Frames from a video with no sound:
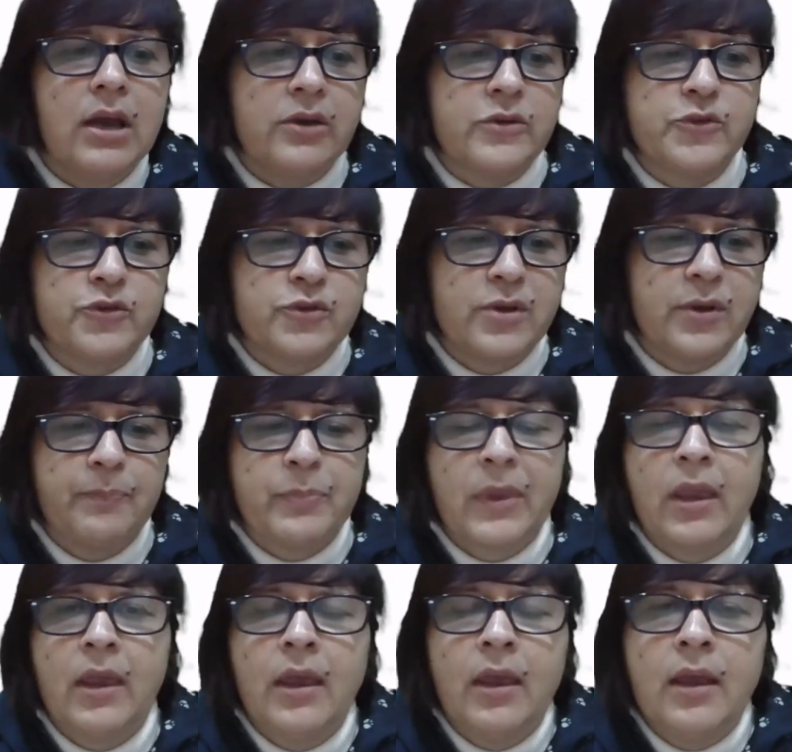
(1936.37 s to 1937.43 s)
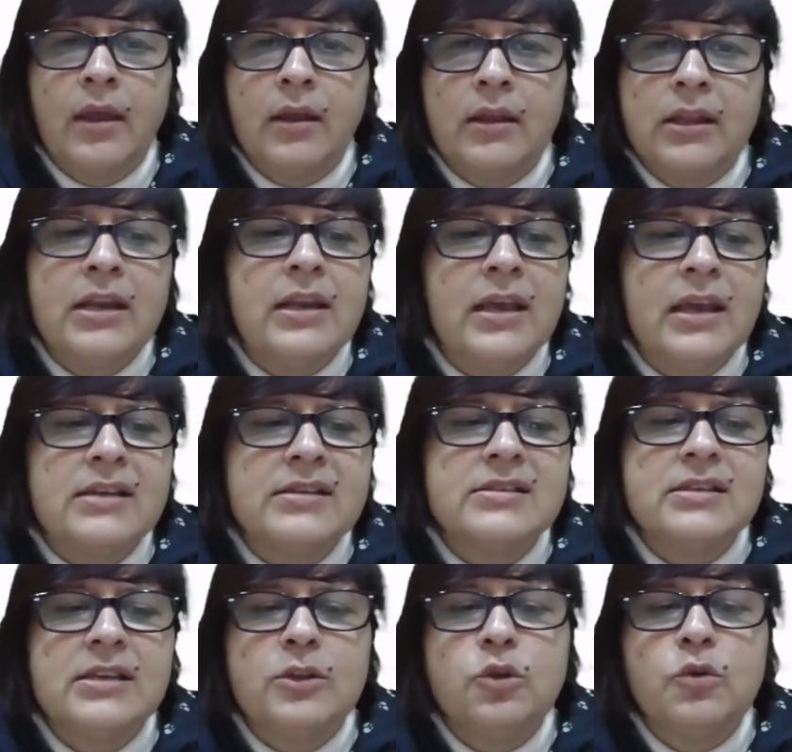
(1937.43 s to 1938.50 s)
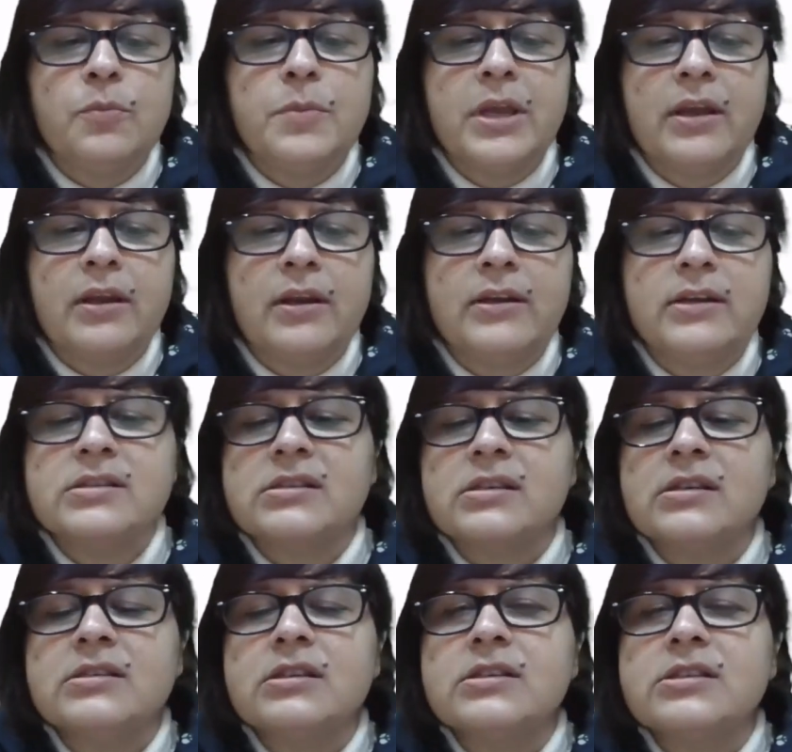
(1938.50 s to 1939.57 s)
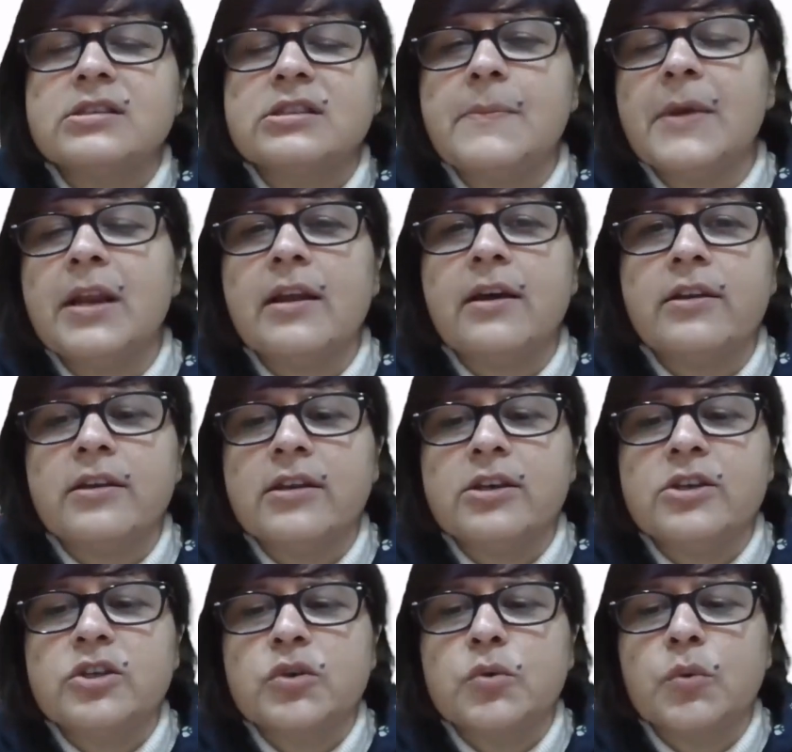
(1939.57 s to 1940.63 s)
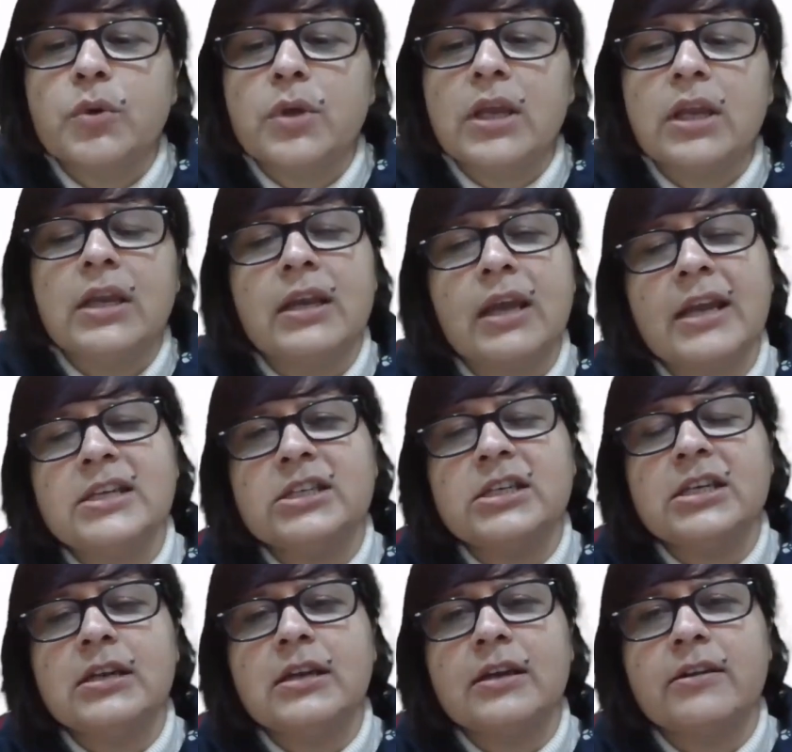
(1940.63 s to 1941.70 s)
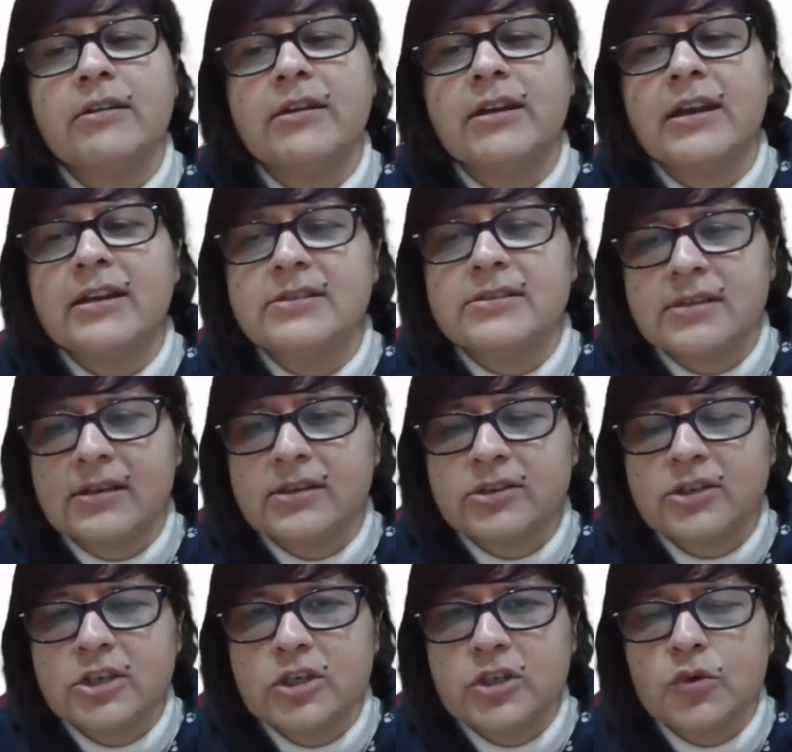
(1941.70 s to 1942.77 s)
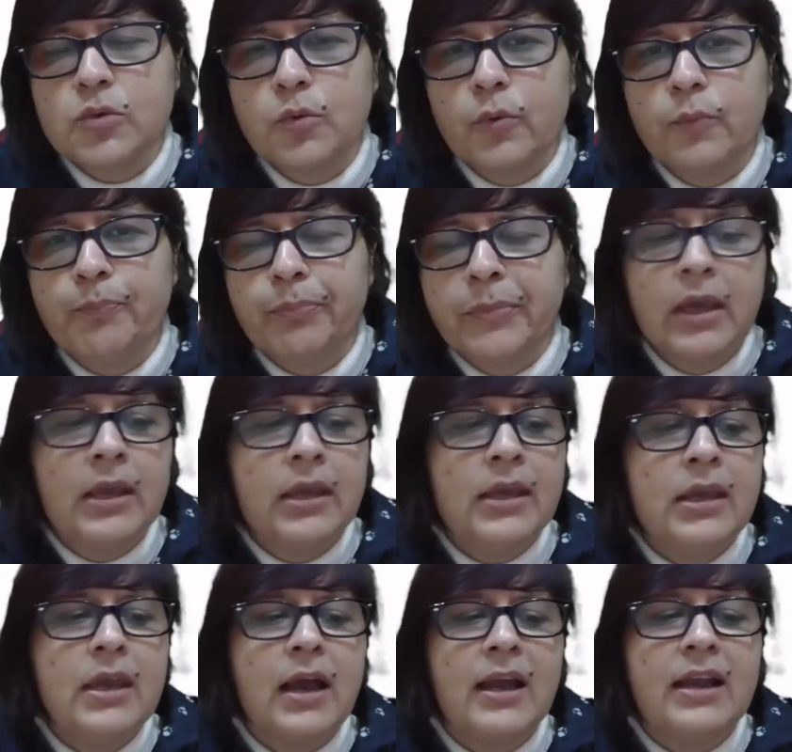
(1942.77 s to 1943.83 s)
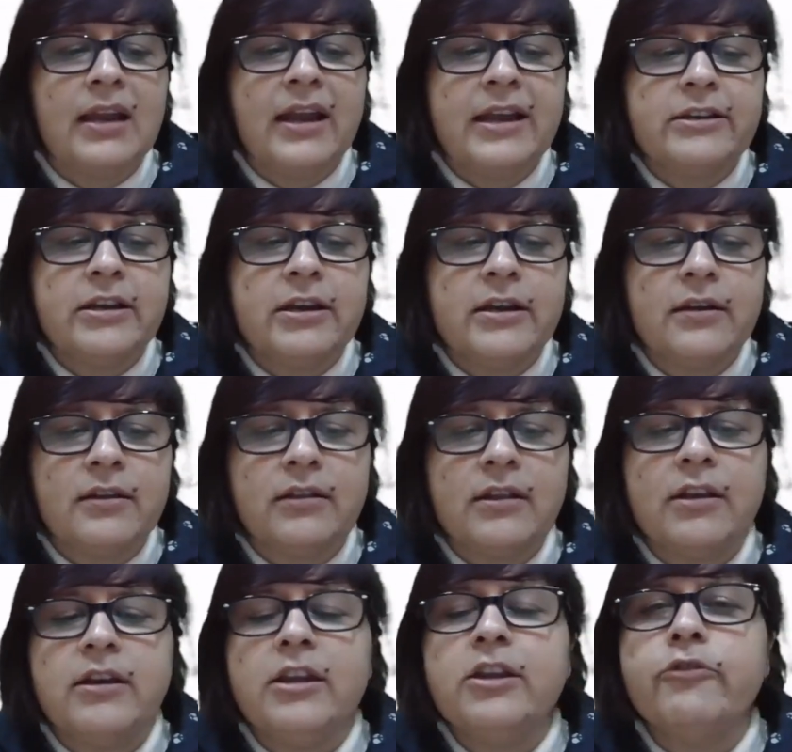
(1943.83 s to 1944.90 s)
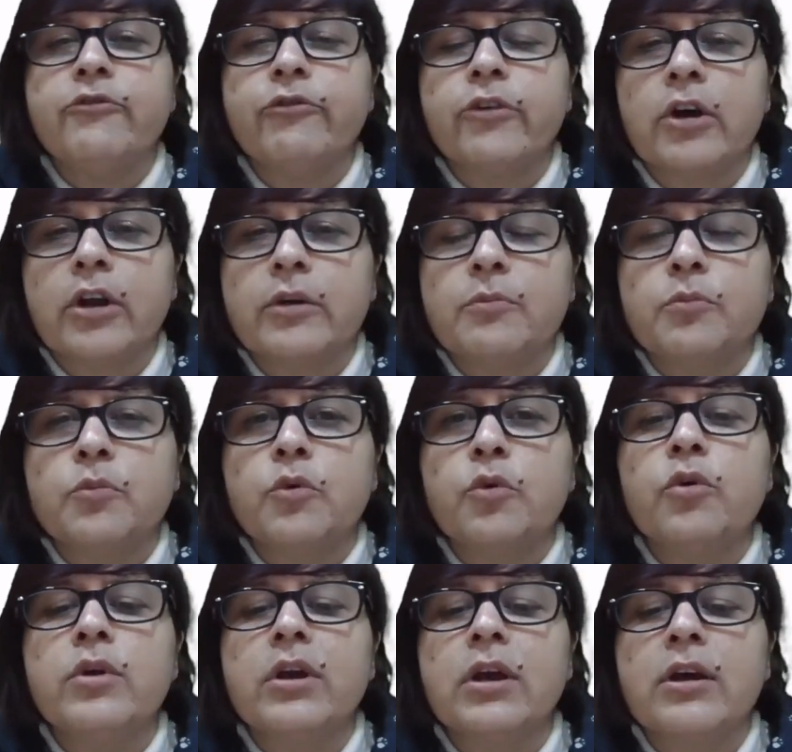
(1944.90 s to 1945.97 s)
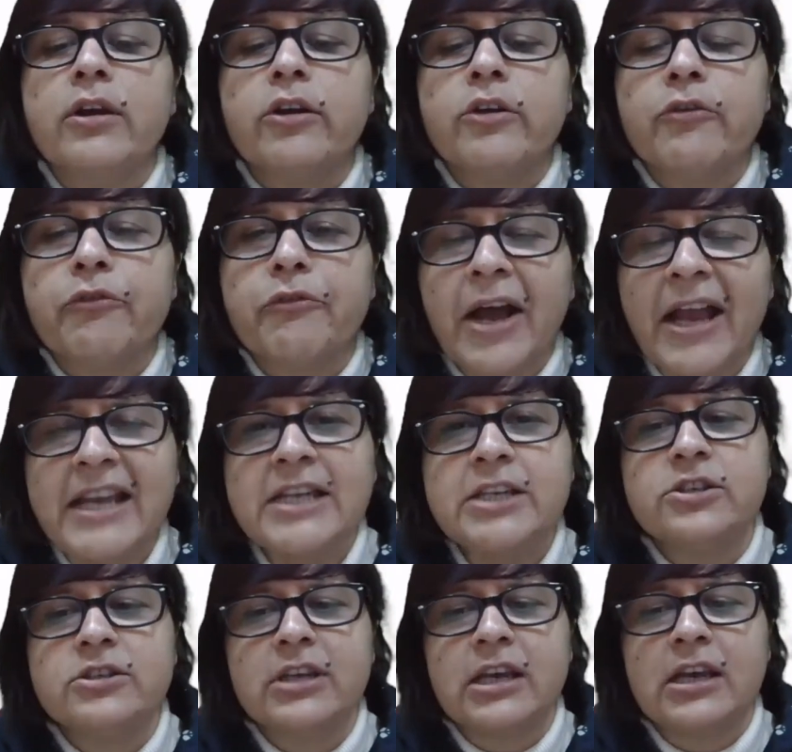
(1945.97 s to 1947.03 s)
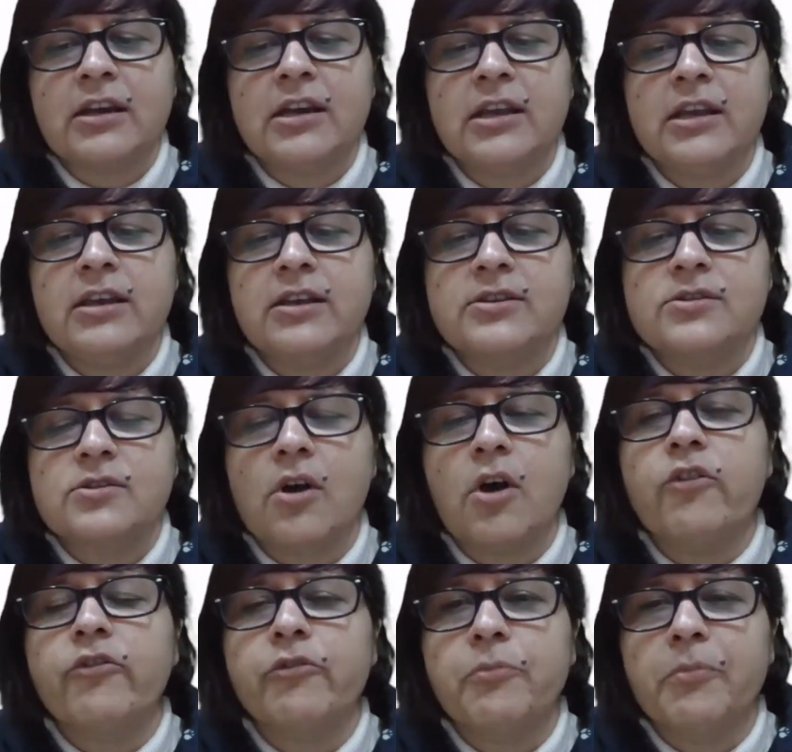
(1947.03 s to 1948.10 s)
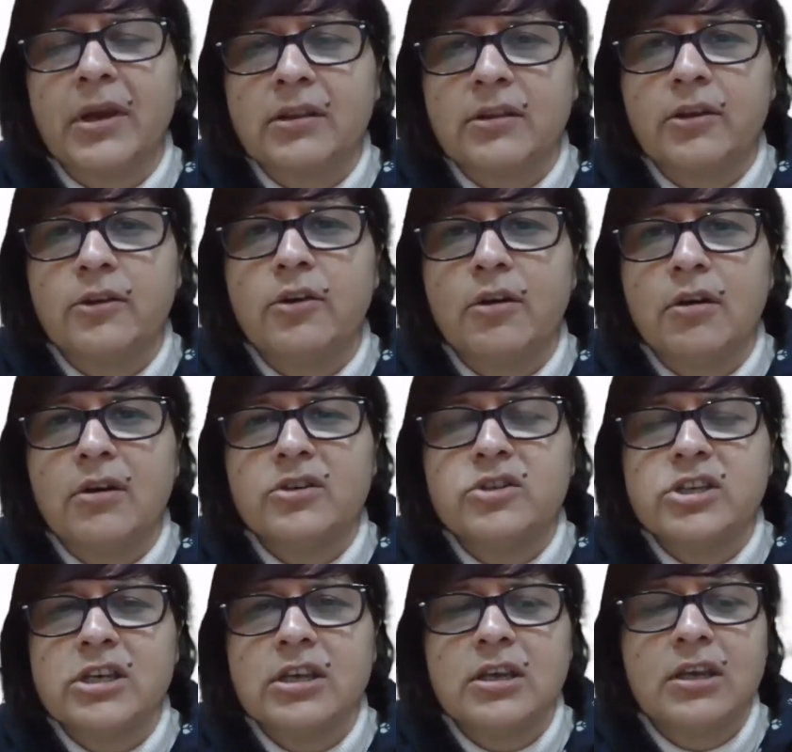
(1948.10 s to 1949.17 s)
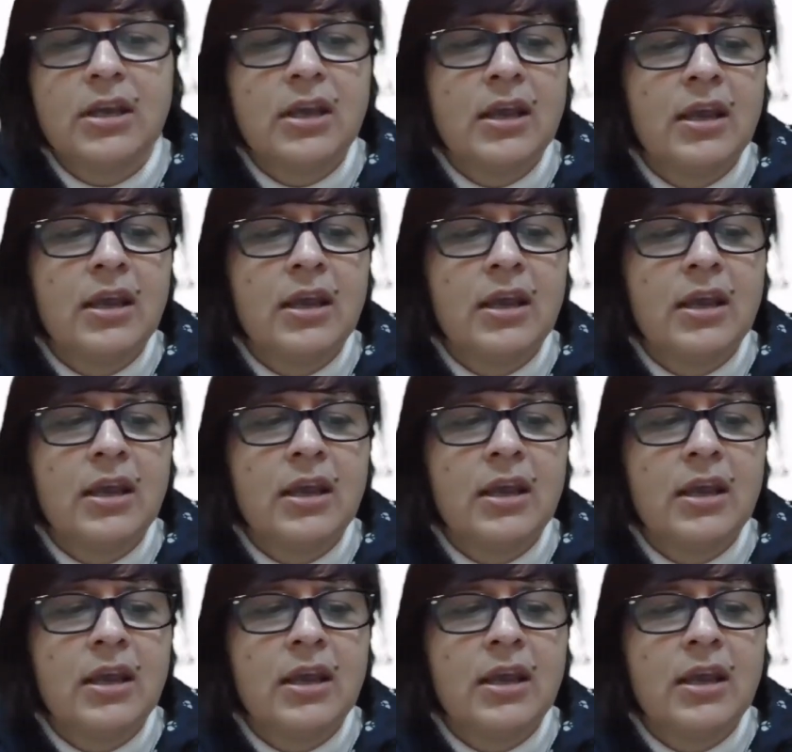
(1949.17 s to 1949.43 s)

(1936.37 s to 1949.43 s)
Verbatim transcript: us. Then S.C. Dubey discussed a similar issue in 1962. He highlighted the need for more refined techniques of methodology